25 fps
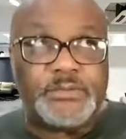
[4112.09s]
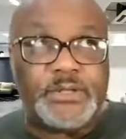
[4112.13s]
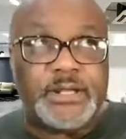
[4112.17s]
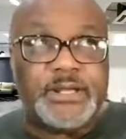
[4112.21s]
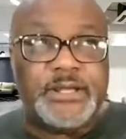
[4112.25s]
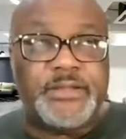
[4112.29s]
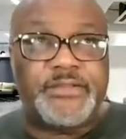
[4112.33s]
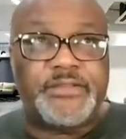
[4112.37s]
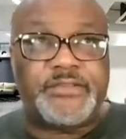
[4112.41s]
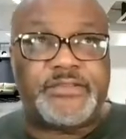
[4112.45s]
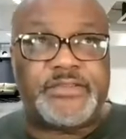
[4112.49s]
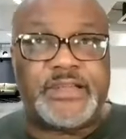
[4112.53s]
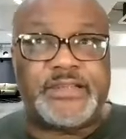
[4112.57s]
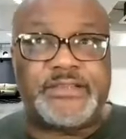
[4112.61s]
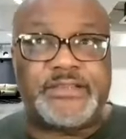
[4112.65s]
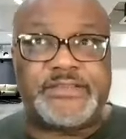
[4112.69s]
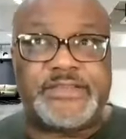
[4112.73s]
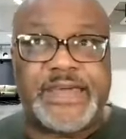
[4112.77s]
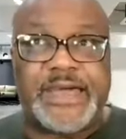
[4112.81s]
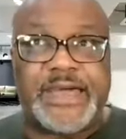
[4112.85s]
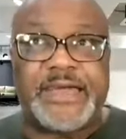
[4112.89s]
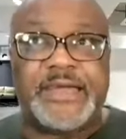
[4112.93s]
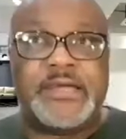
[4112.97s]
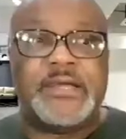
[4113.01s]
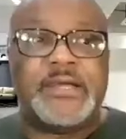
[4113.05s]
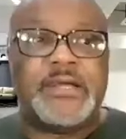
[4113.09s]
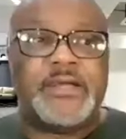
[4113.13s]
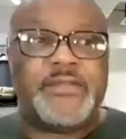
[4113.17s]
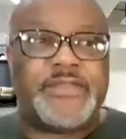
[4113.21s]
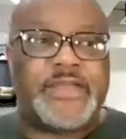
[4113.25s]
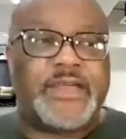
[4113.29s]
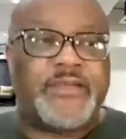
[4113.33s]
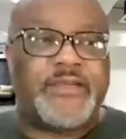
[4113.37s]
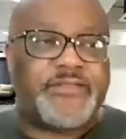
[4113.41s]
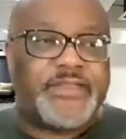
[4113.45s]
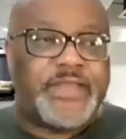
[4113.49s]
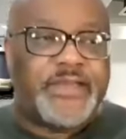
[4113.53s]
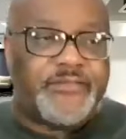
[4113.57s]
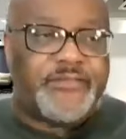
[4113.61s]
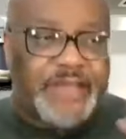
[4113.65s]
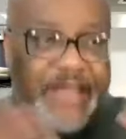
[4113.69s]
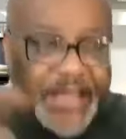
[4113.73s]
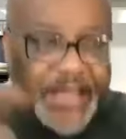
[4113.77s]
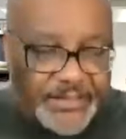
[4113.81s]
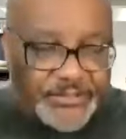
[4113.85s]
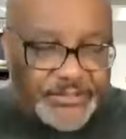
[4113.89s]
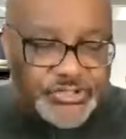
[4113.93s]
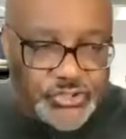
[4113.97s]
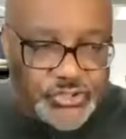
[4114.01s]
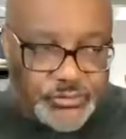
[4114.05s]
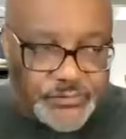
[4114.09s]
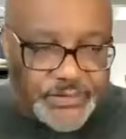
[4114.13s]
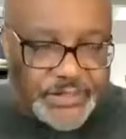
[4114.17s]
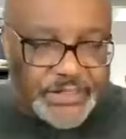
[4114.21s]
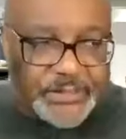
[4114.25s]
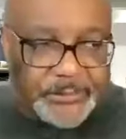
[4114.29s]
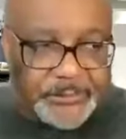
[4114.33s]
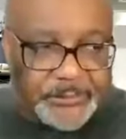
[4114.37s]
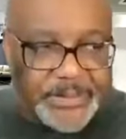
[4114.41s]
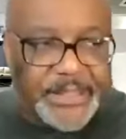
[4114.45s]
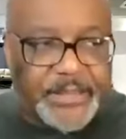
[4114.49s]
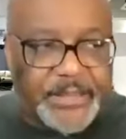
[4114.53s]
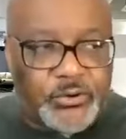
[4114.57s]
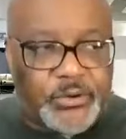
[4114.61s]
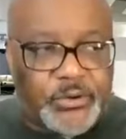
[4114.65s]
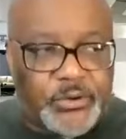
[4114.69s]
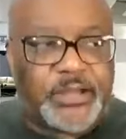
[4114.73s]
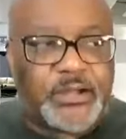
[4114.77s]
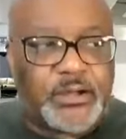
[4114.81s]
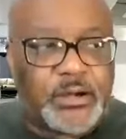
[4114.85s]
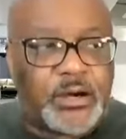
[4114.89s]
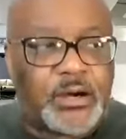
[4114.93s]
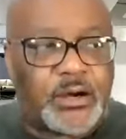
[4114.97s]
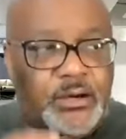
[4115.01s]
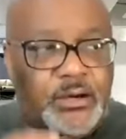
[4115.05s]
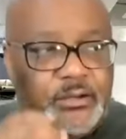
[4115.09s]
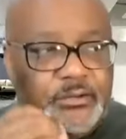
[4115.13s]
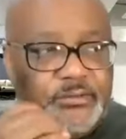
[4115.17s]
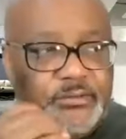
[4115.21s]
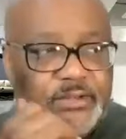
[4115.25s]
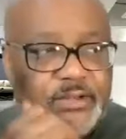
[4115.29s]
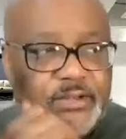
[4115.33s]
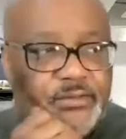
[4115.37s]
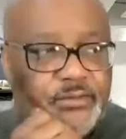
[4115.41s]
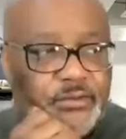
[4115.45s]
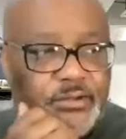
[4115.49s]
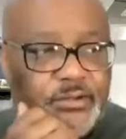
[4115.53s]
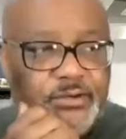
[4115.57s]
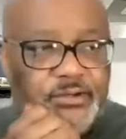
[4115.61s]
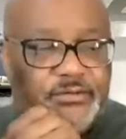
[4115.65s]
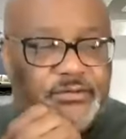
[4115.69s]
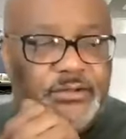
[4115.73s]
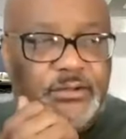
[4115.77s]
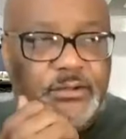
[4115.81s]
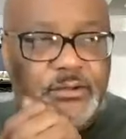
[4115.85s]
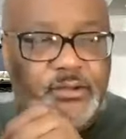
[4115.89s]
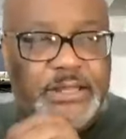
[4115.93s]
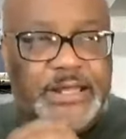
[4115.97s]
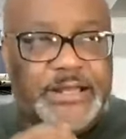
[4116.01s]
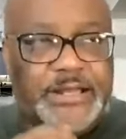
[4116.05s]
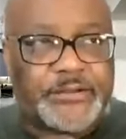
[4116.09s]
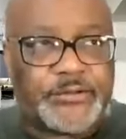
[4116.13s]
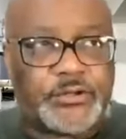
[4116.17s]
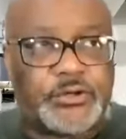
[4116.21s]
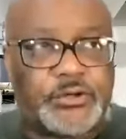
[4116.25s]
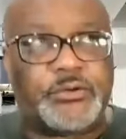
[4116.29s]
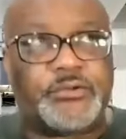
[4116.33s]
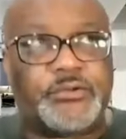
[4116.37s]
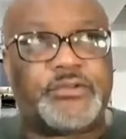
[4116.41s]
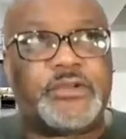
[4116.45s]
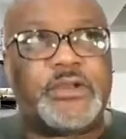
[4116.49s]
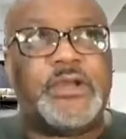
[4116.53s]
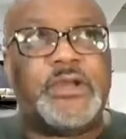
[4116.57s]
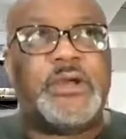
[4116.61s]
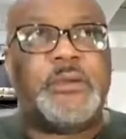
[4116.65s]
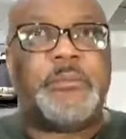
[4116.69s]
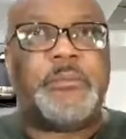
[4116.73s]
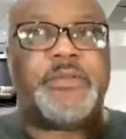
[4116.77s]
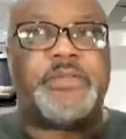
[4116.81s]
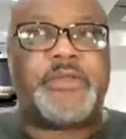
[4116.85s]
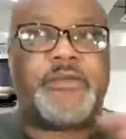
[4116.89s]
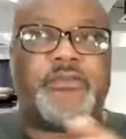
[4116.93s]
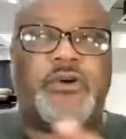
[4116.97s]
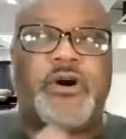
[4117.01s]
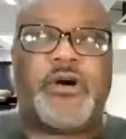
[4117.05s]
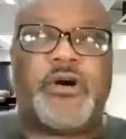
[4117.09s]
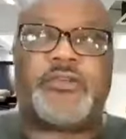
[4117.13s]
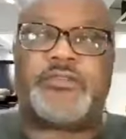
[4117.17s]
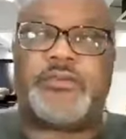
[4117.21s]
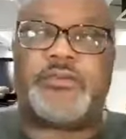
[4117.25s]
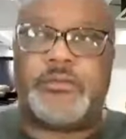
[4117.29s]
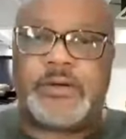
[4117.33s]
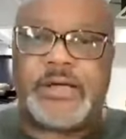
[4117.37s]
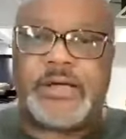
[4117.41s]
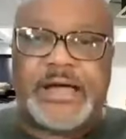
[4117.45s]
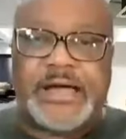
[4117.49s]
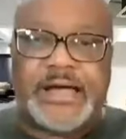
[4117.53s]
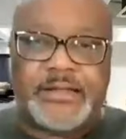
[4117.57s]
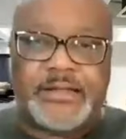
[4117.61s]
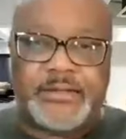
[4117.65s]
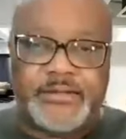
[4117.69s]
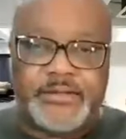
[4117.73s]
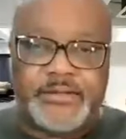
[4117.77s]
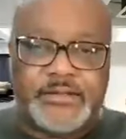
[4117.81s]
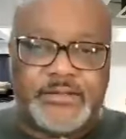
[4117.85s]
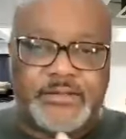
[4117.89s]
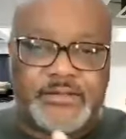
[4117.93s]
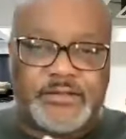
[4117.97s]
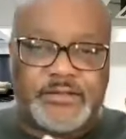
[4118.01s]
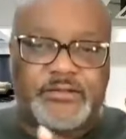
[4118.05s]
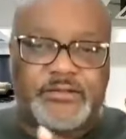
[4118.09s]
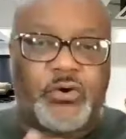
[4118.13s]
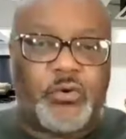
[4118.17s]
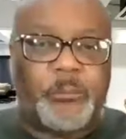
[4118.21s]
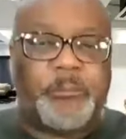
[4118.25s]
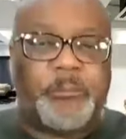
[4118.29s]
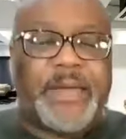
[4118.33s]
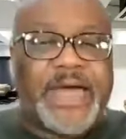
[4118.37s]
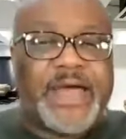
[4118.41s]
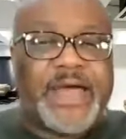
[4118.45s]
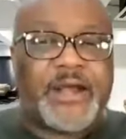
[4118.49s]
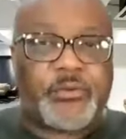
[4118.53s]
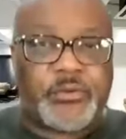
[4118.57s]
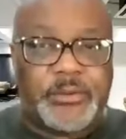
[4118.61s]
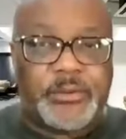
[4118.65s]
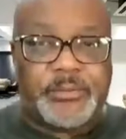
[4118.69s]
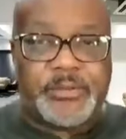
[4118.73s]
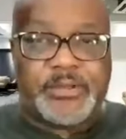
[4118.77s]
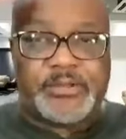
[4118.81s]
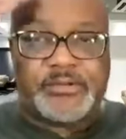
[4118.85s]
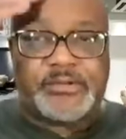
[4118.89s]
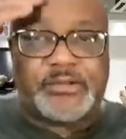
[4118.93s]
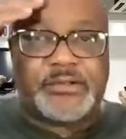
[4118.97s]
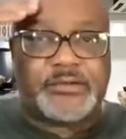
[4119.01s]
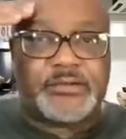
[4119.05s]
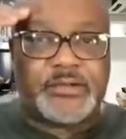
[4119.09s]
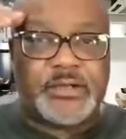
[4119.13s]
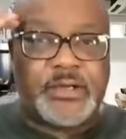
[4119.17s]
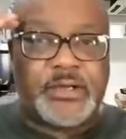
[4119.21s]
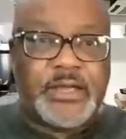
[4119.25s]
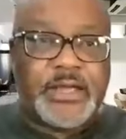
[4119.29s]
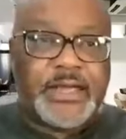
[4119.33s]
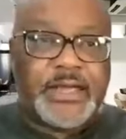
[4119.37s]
in the sense that they've, they've got sure they can make great cars and they're going to sell a lot of those but they've also got this whole battery business.